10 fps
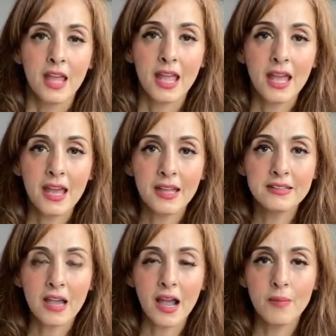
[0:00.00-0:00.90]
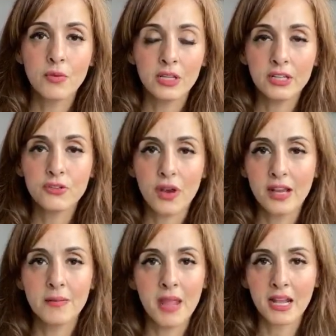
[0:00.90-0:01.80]
And I'm really trying
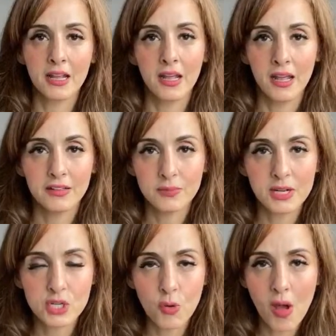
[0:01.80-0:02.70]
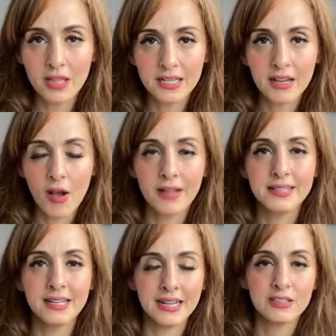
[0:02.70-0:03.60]
to make as much quality
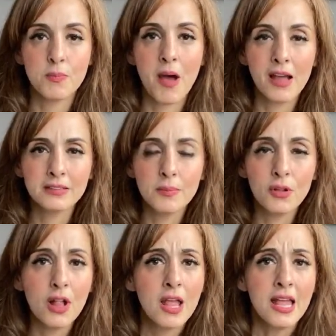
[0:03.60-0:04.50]
content as possible.